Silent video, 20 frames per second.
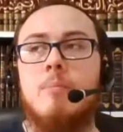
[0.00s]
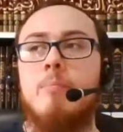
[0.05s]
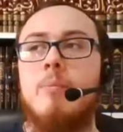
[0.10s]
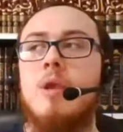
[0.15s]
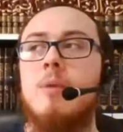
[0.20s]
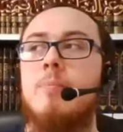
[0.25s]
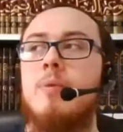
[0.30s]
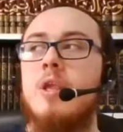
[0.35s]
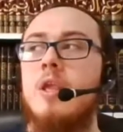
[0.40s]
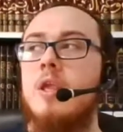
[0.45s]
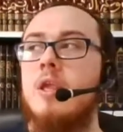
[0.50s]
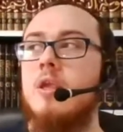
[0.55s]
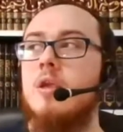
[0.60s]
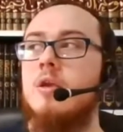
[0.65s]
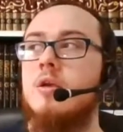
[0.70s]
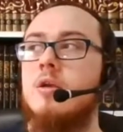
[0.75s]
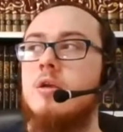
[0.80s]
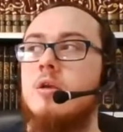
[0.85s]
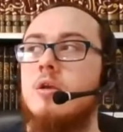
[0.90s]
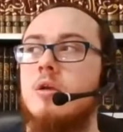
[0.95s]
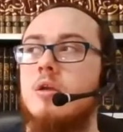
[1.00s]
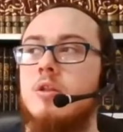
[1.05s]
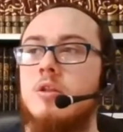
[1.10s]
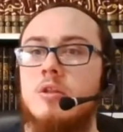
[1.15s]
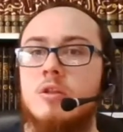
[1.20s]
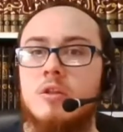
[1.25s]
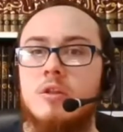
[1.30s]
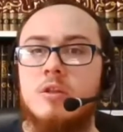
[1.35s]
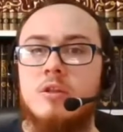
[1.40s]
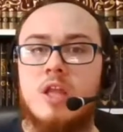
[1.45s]
Maybe
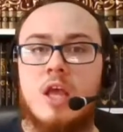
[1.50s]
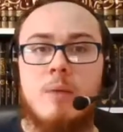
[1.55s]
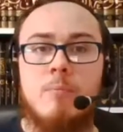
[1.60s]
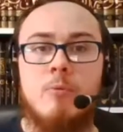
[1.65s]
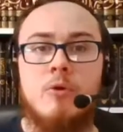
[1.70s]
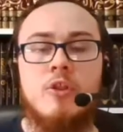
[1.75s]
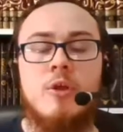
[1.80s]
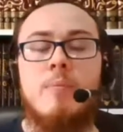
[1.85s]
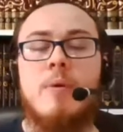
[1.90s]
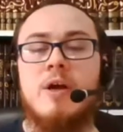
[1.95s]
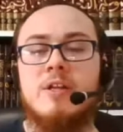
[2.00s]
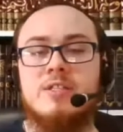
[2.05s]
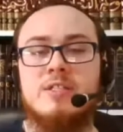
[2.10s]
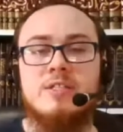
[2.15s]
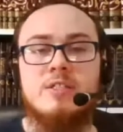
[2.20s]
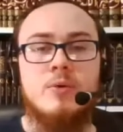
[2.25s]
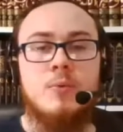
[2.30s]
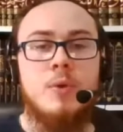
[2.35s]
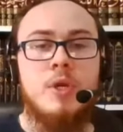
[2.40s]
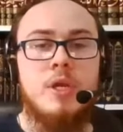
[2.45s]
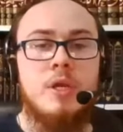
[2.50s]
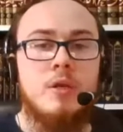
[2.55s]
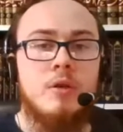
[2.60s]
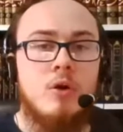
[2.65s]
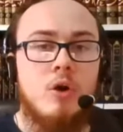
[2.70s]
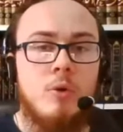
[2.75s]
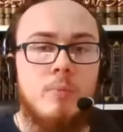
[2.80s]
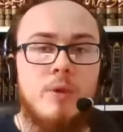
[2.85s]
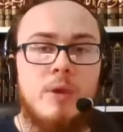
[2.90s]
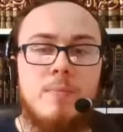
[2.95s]
their mother passes away,
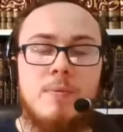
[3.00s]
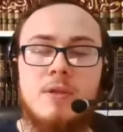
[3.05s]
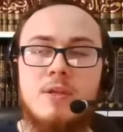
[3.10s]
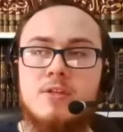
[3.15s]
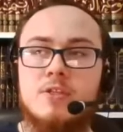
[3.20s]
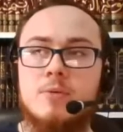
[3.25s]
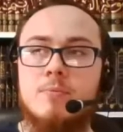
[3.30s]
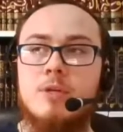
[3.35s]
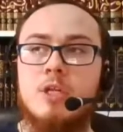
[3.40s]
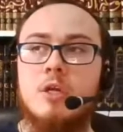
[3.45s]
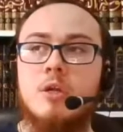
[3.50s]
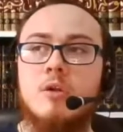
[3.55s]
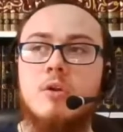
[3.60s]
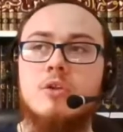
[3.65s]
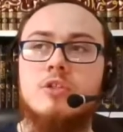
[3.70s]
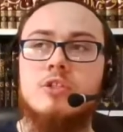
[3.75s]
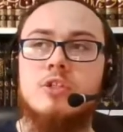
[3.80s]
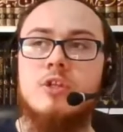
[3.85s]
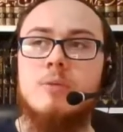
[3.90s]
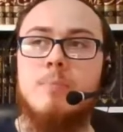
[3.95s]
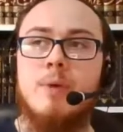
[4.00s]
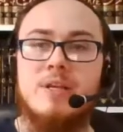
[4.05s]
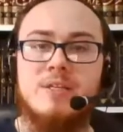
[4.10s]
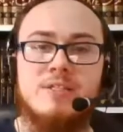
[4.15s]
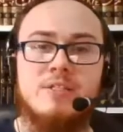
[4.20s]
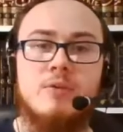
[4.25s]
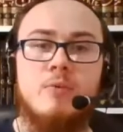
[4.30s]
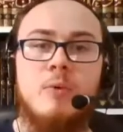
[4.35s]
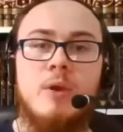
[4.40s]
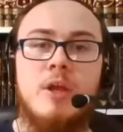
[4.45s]
or maybe somebody close to them
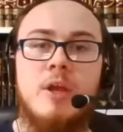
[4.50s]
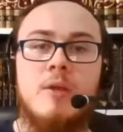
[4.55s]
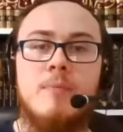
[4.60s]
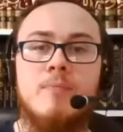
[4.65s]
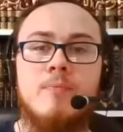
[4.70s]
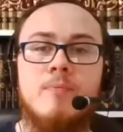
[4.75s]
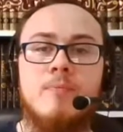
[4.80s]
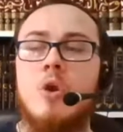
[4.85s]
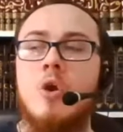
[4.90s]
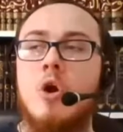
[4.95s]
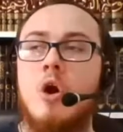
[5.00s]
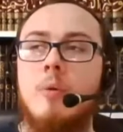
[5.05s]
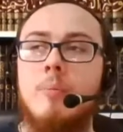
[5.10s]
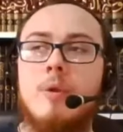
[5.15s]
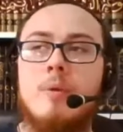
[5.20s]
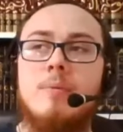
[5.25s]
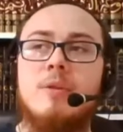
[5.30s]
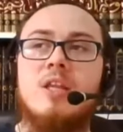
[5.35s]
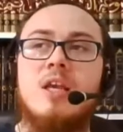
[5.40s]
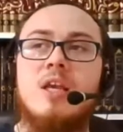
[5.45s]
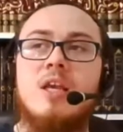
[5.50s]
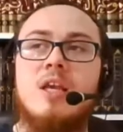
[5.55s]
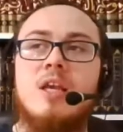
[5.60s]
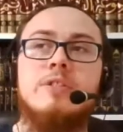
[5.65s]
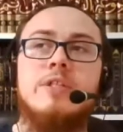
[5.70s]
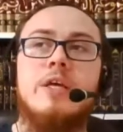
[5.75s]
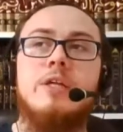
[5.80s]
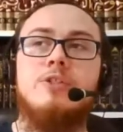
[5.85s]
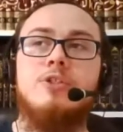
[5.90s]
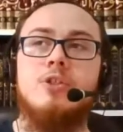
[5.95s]
passes away, or maybe they
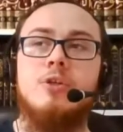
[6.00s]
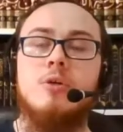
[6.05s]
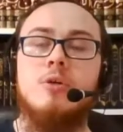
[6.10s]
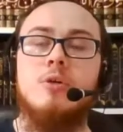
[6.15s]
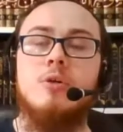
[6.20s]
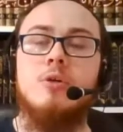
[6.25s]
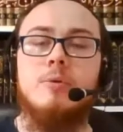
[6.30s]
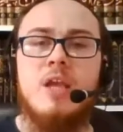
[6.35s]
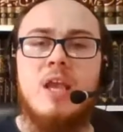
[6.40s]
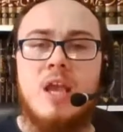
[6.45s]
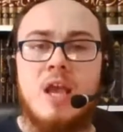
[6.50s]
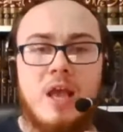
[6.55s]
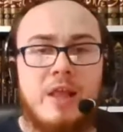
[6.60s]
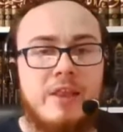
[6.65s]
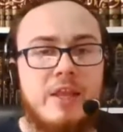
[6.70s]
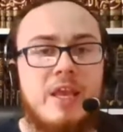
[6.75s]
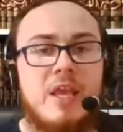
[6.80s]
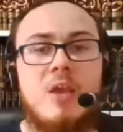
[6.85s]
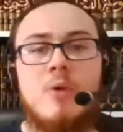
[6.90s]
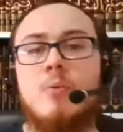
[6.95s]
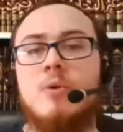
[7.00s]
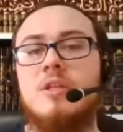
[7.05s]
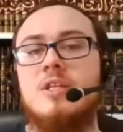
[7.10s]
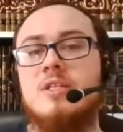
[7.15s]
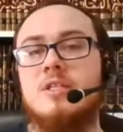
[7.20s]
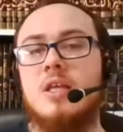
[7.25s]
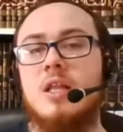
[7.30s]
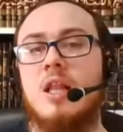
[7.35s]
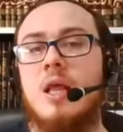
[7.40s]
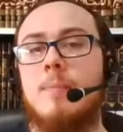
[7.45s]
lose their job, and they're hit with
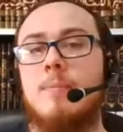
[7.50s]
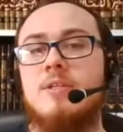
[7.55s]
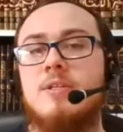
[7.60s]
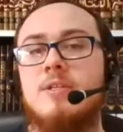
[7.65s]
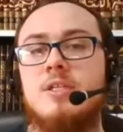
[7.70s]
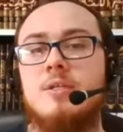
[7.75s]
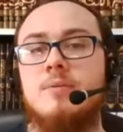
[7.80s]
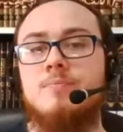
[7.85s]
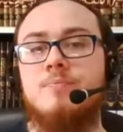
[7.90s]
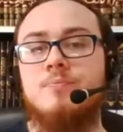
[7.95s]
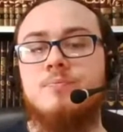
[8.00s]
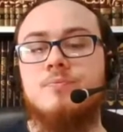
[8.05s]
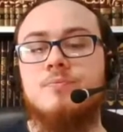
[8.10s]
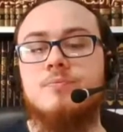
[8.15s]
this calamity.